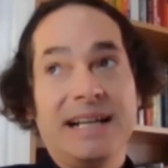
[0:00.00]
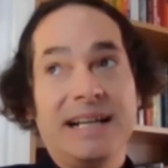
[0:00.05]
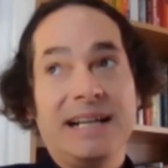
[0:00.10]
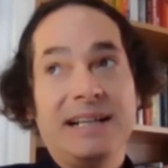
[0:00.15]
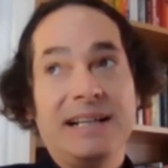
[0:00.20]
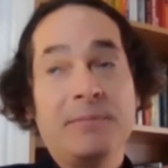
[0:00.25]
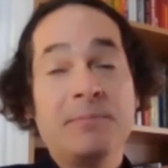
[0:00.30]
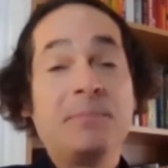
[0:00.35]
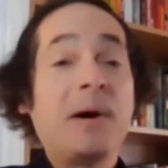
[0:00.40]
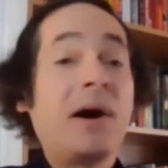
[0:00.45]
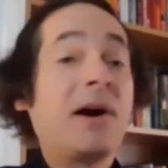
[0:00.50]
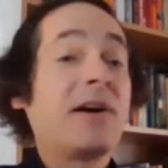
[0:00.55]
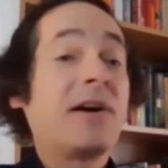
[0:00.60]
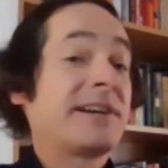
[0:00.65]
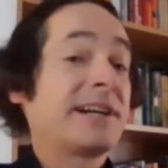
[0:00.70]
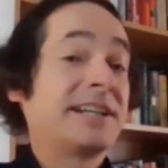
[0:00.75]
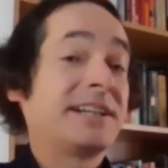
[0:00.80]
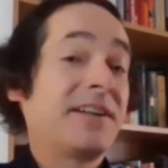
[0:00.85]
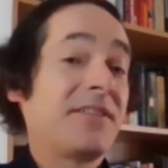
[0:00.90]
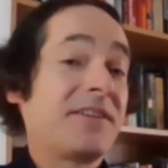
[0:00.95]

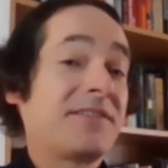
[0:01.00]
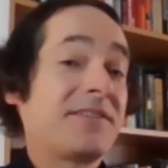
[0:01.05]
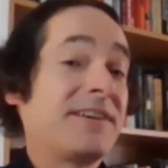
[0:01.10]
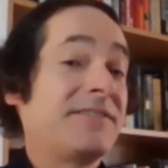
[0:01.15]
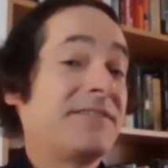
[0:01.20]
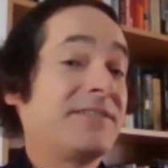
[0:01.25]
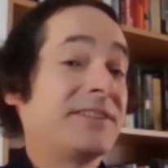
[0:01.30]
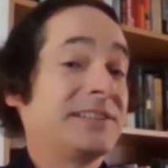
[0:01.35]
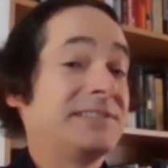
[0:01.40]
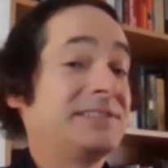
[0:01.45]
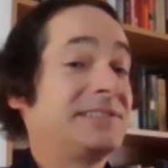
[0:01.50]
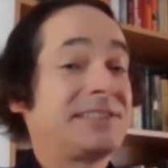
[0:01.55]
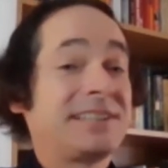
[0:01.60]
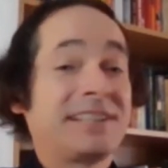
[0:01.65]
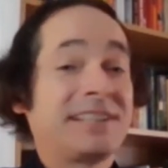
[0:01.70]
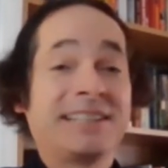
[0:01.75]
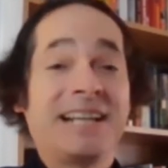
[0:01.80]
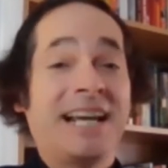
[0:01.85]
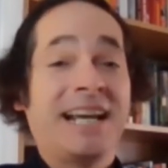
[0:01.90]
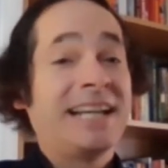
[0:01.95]
barring another
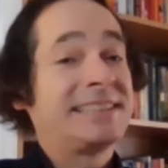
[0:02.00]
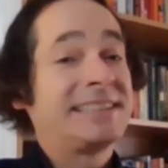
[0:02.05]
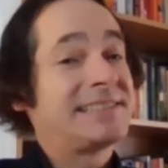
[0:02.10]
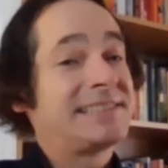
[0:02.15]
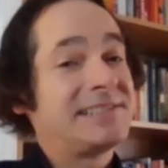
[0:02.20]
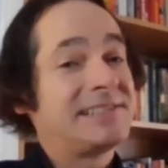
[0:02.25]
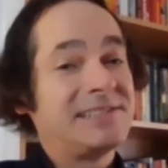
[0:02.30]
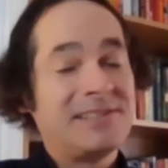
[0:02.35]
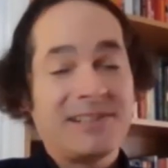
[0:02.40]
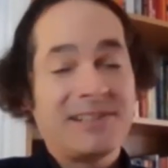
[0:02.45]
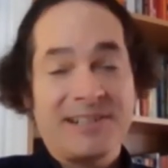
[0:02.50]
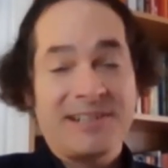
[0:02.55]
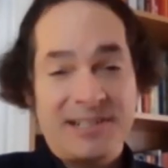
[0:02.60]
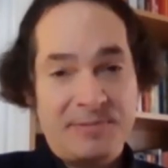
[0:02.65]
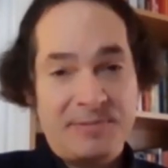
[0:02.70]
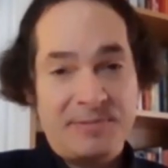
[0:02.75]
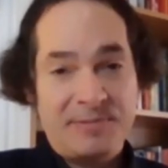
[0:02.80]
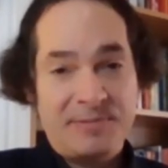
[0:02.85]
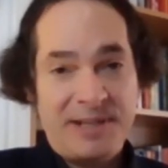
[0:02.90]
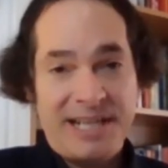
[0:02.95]
revolution, it's not going to
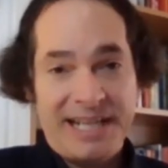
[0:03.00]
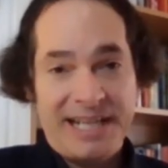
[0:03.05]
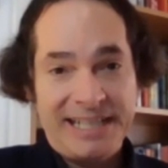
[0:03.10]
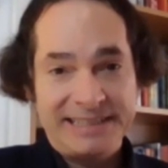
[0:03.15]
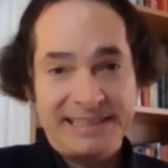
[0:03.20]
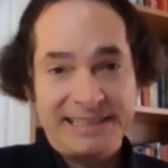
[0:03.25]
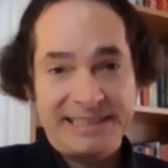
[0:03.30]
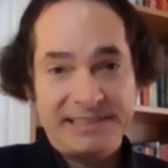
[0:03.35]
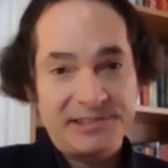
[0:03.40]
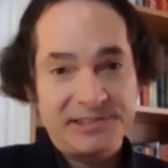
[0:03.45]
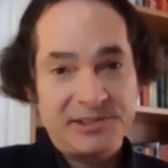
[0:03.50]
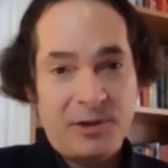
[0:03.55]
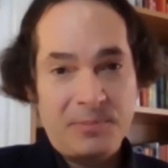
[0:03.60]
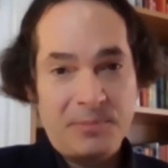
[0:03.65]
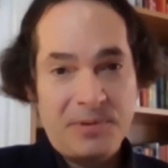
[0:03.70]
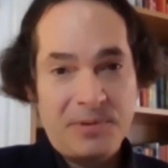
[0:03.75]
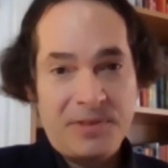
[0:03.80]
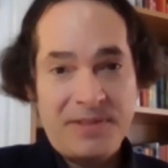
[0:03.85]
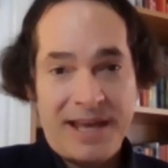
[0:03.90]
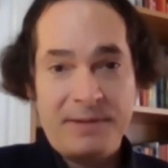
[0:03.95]
be easy to stop
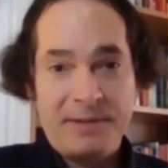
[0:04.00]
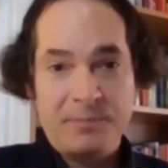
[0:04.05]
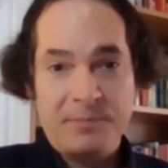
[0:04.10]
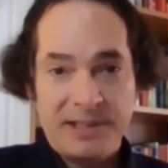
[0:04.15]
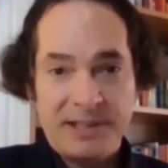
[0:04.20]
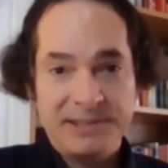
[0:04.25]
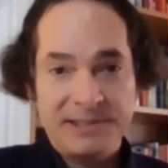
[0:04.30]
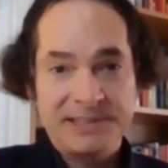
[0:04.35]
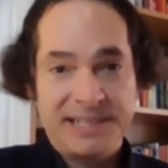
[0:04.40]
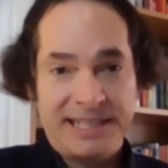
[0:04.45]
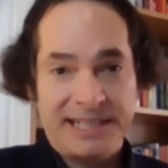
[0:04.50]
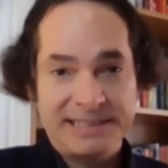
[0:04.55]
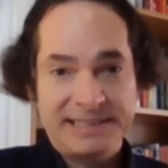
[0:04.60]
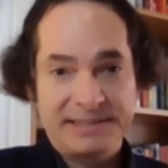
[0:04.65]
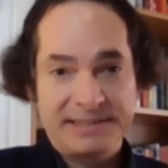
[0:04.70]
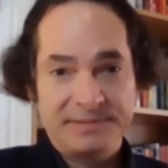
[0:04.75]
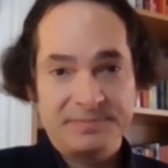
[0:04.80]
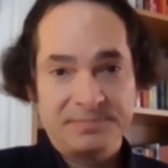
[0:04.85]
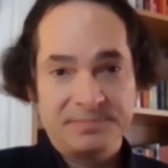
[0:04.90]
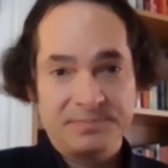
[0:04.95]
that process.
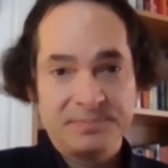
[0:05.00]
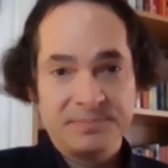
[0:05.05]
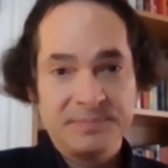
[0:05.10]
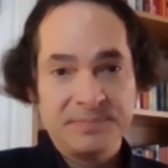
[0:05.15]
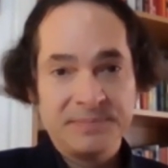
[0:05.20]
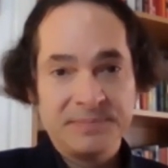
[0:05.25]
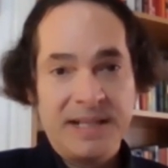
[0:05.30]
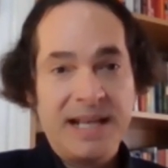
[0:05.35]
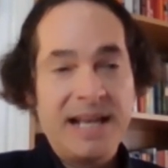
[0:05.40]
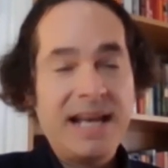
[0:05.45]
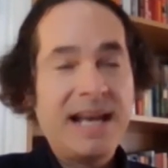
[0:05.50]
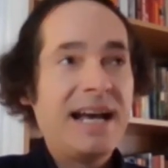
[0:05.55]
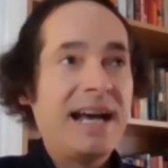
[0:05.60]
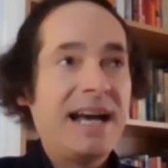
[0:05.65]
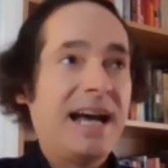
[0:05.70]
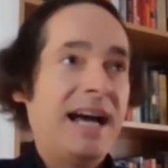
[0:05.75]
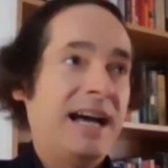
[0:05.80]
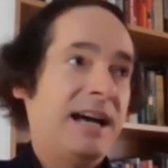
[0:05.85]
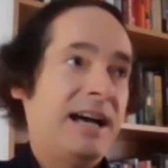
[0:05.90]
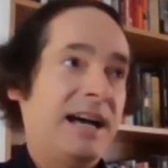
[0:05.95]

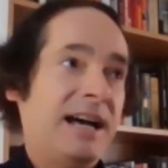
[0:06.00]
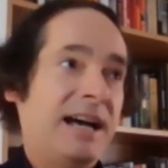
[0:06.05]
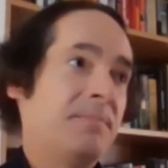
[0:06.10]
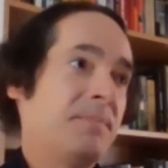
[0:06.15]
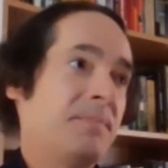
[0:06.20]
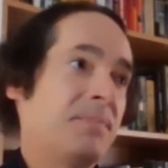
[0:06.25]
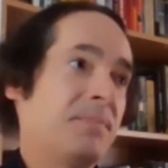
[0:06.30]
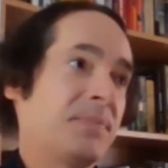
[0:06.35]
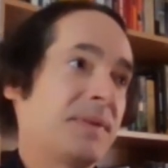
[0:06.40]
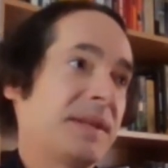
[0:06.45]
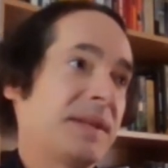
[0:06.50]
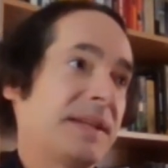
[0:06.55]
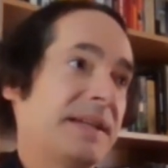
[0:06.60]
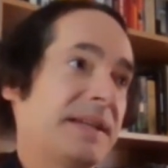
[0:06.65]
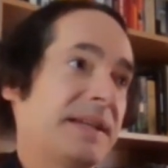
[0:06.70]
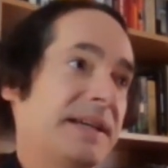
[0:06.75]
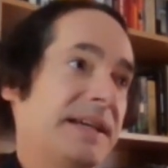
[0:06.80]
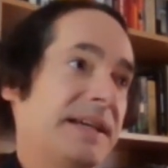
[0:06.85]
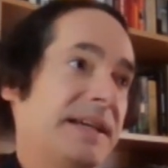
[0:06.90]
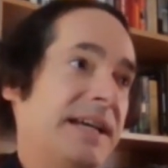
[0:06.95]
In
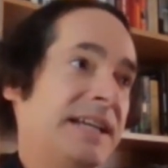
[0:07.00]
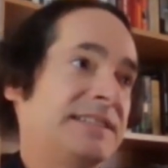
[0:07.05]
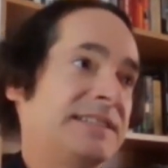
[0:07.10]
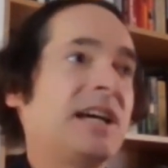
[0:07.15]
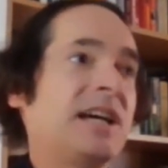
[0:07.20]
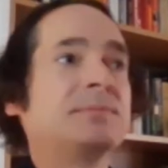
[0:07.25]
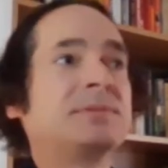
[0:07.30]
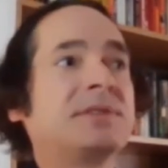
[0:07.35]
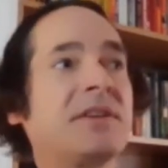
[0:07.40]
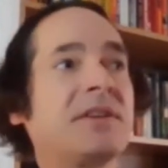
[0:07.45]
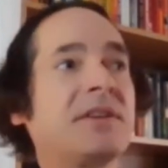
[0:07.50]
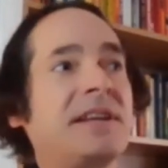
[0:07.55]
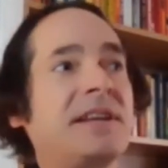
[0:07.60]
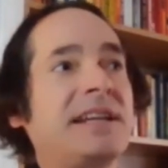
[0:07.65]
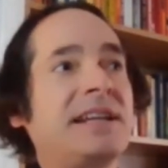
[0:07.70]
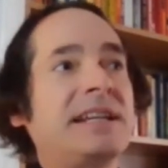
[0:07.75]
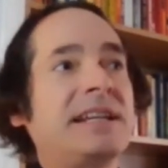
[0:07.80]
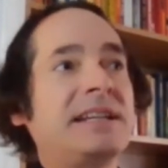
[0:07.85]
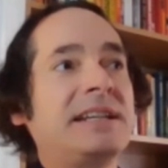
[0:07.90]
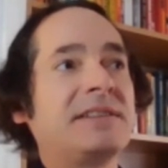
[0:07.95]
terms of
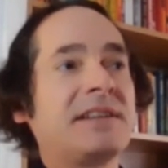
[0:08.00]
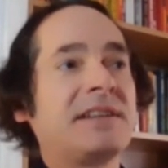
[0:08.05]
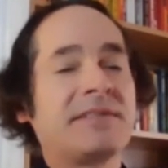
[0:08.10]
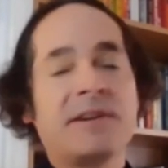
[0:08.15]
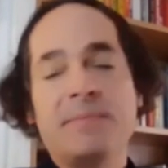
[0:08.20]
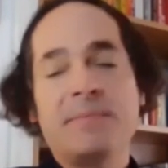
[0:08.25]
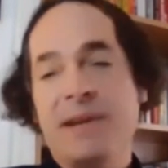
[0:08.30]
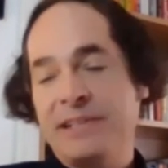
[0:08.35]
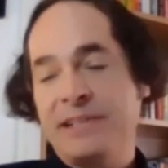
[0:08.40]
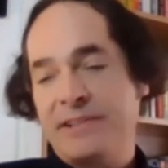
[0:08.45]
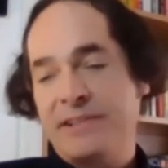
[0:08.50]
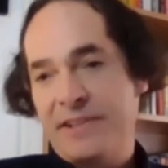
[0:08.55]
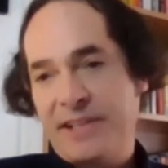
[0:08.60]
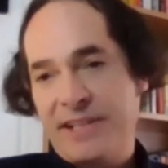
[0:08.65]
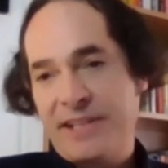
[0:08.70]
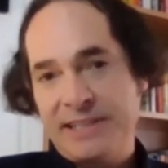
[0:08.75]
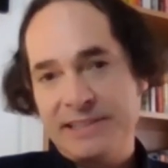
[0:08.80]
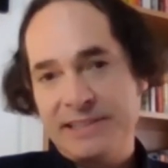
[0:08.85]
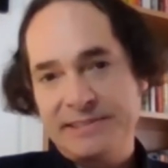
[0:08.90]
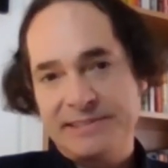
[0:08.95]
the remainder of the
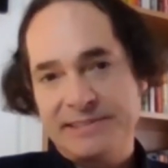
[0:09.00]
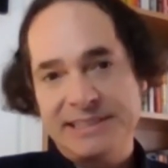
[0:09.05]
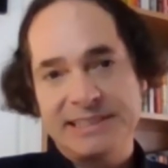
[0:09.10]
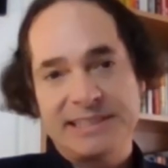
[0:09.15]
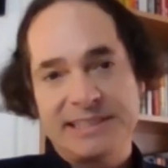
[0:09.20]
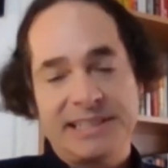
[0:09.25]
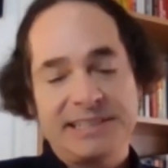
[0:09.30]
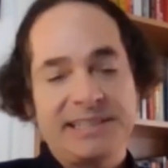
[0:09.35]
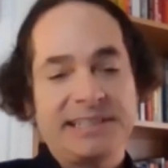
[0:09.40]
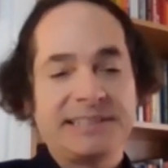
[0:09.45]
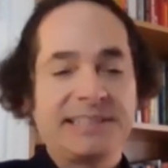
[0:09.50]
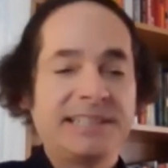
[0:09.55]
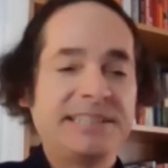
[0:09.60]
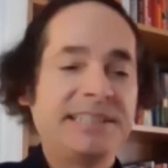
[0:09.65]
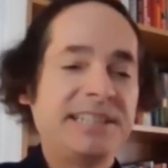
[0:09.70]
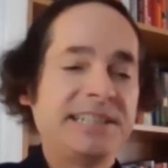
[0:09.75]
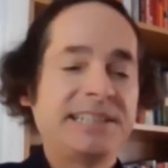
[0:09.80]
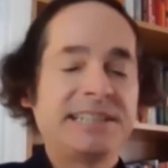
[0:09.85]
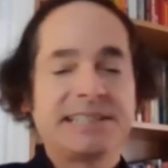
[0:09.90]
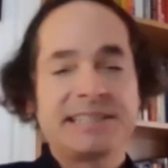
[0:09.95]
countries,
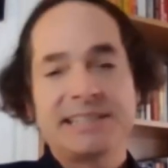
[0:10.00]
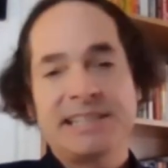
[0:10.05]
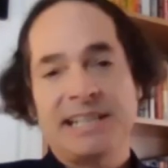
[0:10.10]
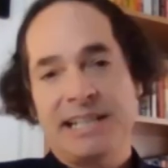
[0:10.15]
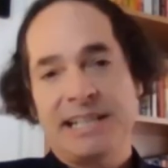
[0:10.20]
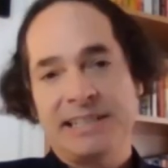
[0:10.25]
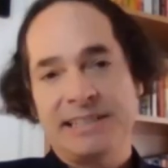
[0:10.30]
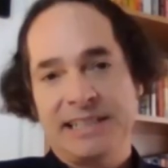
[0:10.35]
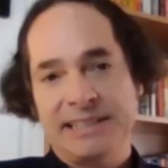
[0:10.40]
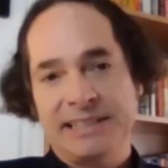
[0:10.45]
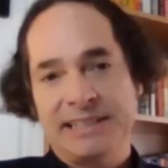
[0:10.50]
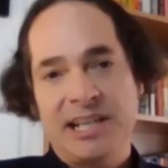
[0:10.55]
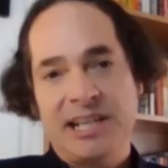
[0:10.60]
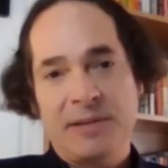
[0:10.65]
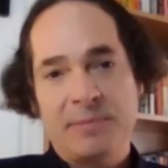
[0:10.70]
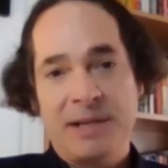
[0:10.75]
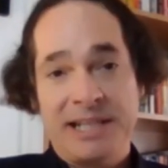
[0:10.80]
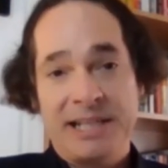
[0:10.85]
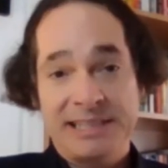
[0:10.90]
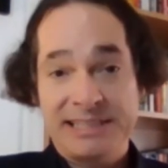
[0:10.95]
Tajikistan and
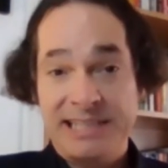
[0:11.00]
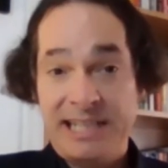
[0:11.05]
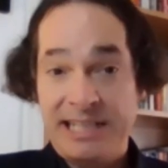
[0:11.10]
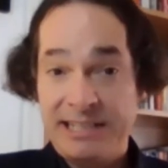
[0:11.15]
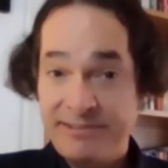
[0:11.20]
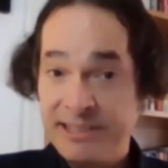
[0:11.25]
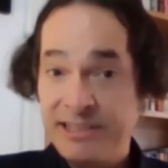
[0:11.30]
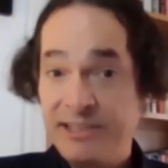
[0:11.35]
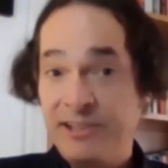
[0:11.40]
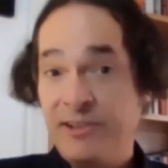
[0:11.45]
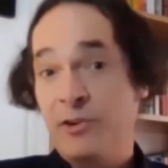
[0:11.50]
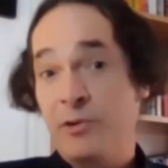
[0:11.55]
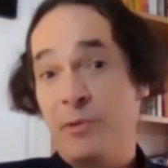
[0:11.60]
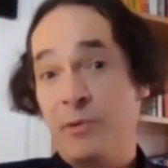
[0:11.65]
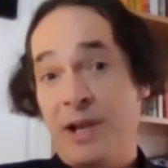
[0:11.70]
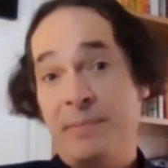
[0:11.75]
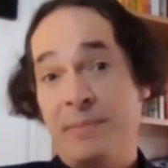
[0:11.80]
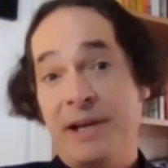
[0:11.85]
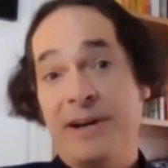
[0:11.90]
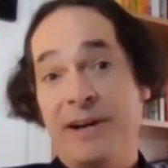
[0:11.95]
Turkmenistan are a long
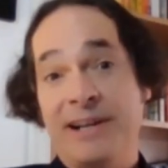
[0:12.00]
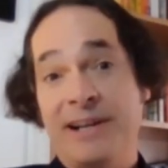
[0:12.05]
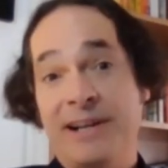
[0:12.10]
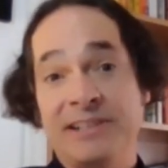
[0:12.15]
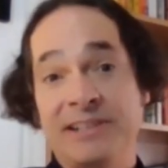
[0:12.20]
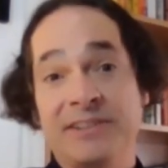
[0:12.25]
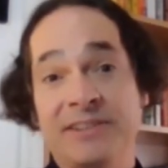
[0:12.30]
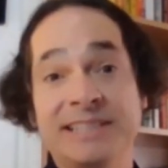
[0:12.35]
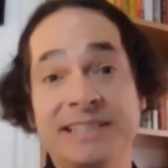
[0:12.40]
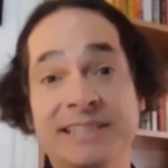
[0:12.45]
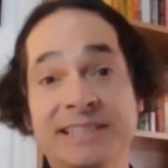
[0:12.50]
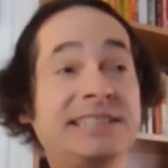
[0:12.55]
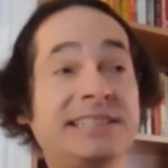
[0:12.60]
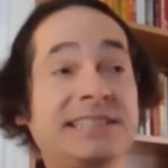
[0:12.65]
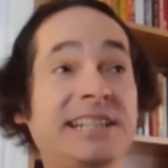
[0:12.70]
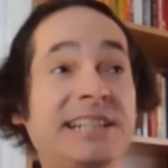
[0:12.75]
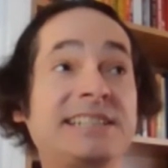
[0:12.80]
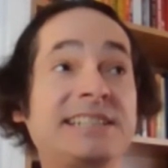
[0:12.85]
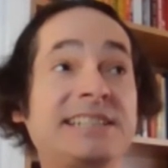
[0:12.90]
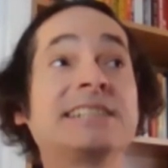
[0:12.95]
way behind on this.
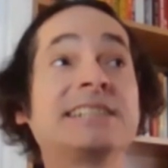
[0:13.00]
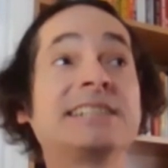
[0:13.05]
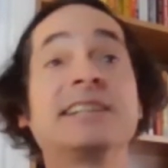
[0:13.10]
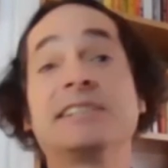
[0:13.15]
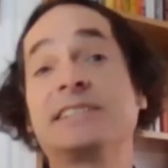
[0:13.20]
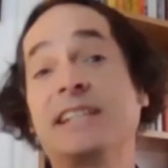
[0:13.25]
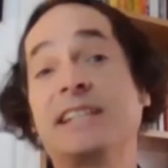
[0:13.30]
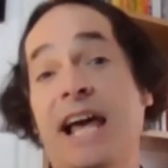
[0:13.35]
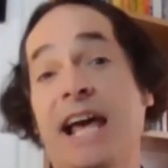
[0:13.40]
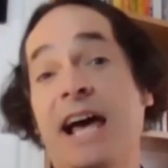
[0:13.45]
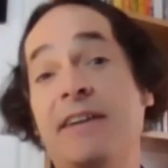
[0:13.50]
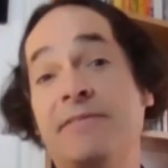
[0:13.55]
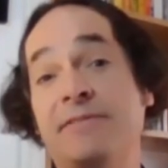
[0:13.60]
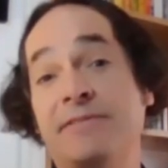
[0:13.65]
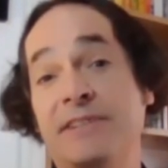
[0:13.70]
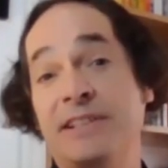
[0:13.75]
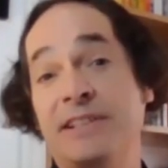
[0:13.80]
Tajikistan does have